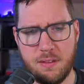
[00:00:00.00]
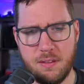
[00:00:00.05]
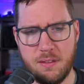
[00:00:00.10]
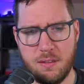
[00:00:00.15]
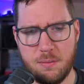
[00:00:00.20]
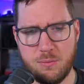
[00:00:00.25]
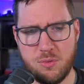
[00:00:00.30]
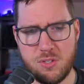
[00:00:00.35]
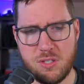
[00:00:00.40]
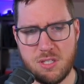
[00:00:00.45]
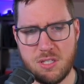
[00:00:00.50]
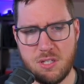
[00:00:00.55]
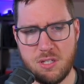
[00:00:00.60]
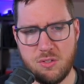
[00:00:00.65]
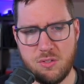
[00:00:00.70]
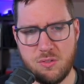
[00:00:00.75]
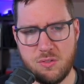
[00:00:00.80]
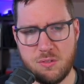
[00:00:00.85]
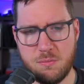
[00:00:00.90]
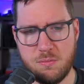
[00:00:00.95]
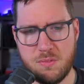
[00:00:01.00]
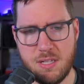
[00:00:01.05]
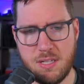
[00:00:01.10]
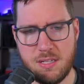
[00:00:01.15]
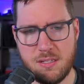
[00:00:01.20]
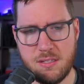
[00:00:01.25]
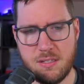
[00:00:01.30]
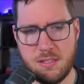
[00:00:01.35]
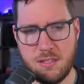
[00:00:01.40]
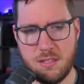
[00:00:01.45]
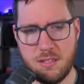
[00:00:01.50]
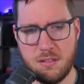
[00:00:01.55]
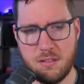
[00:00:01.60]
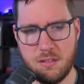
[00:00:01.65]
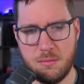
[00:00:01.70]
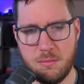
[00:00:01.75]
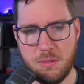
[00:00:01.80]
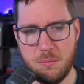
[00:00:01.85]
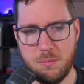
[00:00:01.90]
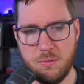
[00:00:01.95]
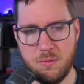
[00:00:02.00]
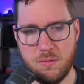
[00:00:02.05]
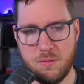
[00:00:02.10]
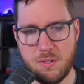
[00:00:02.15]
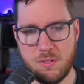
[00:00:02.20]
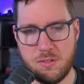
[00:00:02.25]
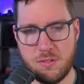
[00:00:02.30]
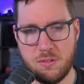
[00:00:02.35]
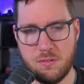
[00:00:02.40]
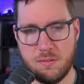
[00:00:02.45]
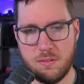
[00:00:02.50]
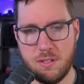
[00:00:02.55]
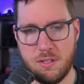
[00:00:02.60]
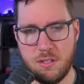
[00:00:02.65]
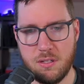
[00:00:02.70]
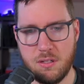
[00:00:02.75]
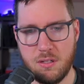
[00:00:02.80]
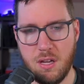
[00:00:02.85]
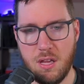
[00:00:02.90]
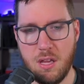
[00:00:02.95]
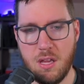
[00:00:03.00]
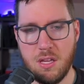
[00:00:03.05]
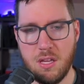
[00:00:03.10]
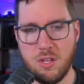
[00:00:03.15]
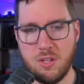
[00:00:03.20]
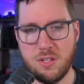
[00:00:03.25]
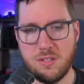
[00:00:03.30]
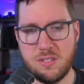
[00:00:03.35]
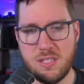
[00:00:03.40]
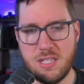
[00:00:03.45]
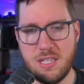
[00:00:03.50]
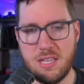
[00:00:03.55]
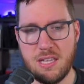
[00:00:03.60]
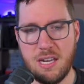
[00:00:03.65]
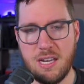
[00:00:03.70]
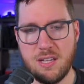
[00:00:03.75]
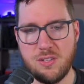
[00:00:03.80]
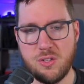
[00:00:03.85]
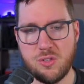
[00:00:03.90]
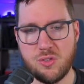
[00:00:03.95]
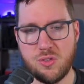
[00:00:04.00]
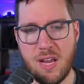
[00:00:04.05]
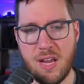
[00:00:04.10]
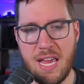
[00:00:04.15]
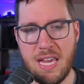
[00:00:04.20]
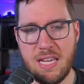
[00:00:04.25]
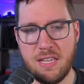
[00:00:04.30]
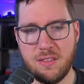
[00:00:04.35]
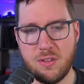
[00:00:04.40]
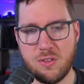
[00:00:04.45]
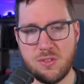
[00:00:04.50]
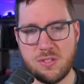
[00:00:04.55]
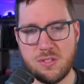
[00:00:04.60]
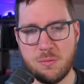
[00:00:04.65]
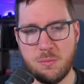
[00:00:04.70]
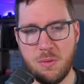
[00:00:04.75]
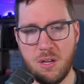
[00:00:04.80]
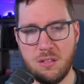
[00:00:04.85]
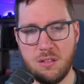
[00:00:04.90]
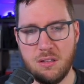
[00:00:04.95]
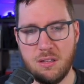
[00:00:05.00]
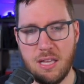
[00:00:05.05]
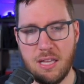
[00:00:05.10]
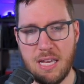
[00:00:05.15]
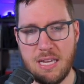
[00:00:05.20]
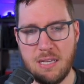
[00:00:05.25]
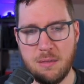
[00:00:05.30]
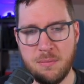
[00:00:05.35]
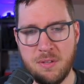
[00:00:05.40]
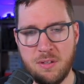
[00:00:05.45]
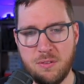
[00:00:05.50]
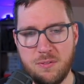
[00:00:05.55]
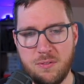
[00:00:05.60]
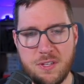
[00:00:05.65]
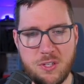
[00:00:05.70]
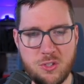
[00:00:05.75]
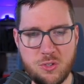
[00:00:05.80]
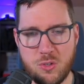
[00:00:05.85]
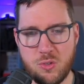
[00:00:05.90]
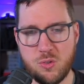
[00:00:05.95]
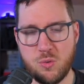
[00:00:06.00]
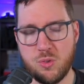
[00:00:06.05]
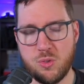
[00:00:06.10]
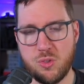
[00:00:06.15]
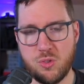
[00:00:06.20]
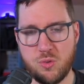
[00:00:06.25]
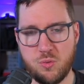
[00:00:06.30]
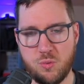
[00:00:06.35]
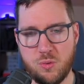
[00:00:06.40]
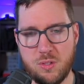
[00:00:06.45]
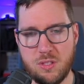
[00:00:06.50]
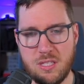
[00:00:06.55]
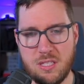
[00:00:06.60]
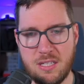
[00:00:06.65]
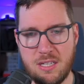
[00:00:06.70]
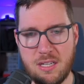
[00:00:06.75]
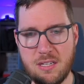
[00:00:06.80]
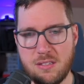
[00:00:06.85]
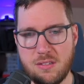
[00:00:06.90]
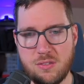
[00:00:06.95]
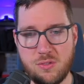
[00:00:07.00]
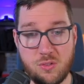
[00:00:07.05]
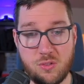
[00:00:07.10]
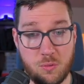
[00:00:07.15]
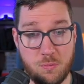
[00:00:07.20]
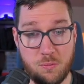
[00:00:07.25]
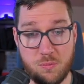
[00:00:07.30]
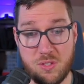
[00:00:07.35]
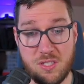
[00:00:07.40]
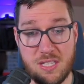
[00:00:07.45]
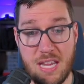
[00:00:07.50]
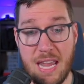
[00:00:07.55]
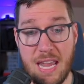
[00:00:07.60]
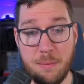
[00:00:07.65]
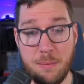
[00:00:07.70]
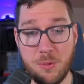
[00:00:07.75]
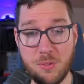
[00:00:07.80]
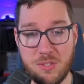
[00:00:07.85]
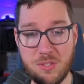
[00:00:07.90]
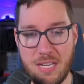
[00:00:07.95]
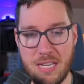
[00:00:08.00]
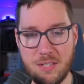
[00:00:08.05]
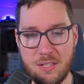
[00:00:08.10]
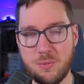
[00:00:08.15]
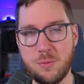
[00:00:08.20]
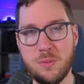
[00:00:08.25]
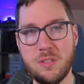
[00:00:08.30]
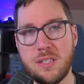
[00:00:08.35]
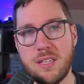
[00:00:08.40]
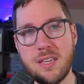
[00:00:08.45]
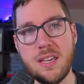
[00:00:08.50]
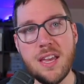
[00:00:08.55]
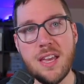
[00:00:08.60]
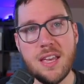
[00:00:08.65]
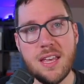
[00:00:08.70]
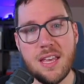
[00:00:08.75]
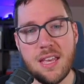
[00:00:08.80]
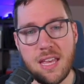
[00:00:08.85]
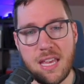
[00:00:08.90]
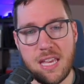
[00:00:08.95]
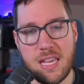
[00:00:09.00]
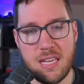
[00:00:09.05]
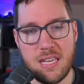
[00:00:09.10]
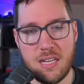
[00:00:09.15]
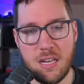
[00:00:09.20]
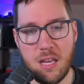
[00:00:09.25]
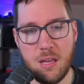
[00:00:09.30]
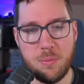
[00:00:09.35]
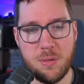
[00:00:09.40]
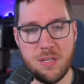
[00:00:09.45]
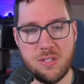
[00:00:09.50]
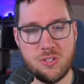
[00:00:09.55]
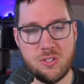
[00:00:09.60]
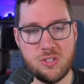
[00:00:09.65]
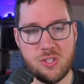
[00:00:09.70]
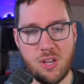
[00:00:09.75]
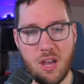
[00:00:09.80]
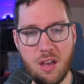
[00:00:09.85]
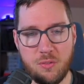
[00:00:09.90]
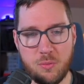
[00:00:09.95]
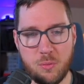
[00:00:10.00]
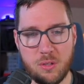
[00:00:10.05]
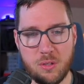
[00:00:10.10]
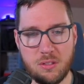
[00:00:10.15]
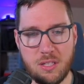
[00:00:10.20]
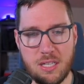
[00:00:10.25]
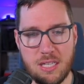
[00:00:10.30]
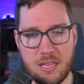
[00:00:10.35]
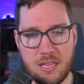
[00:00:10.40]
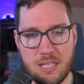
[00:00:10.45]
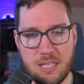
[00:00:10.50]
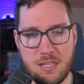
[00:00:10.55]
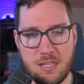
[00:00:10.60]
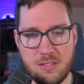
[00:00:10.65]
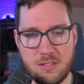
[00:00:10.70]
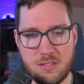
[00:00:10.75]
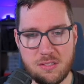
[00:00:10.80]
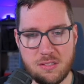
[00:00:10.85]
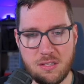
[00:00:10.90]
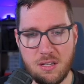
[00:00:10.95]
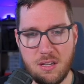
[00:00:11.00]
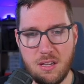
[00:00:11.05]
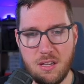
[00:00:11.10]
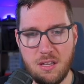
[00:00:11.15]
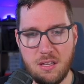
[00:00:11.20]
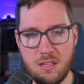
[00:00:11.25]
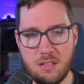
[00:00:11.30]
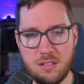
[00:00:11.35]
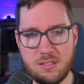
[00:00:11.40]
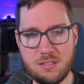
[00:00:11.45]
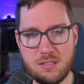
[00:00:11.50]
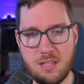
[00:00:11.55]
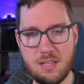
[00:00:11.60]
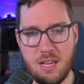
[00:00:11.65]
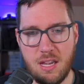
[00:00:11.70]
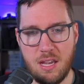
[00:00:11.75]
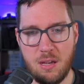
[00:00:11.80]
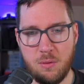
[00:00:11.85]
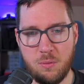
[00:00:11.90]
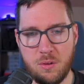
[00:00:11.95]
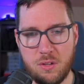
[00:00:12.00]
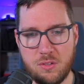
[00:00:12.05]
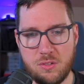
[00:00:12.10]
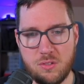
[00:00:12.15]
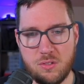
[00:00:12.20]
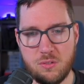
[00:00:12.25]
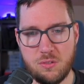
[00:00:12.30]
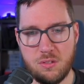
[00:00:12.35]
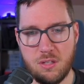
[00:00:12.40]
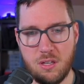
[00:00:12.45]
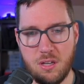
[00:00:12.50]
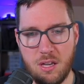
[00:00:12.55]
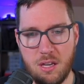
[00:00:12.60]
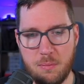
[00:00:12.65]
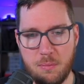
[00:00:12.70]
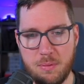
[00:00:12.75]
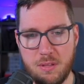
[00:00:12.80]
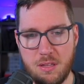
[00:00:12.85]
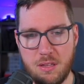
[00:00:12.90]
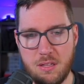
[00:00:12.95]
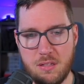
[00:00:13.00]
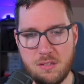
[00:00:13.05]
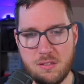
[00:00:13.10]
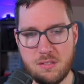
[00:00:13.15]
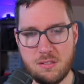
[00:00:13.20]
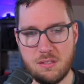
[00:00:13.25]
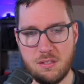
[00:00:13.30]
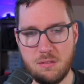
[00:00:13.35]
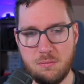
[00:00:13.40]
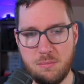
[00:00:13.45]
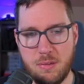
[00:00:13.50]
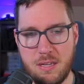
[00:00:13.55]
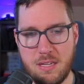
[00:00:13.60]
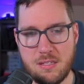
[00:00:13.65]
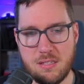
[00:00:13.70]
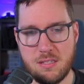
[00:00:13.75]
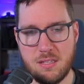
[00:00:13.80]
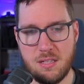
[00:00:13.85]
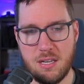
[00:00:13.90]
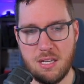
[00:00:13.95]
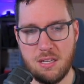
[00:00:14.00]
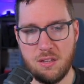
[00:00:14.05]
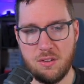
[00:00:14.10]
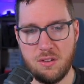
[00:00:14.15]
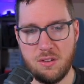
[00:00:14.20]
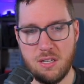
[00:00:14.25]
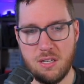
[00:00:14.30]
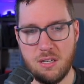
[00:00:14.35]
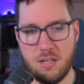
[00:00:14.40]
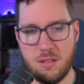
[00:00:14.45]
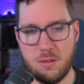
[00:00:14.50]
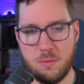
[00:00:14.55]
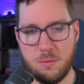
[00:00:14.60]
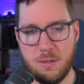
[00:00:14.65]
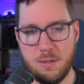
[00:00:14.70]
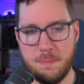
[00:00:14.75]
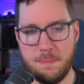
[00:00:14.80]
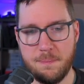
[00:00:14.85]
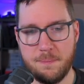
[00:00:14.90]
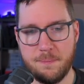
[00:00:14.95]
I'm just going to do some testing here. I'm going to move this over here. You can see that as you drag, there's some alignment features, which is really nice. It's some table stakes, really, in a piece of software like this. Let's say I want to copy this and paste it. I can create another one.